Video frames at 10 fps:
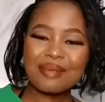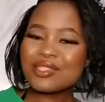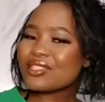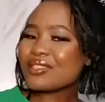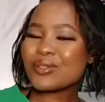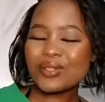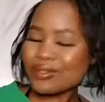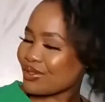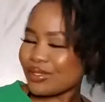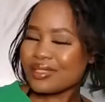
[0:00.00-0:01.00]
Let me
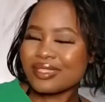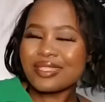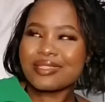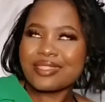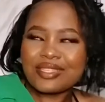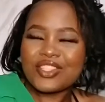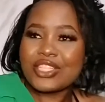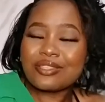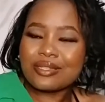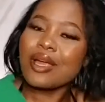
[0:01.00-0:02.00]
just
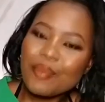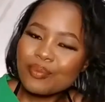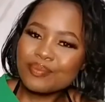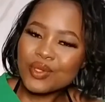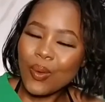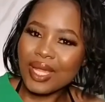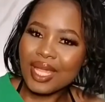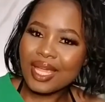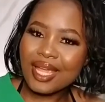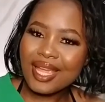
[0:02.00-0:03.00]
stop
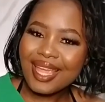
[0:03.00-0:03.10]
talking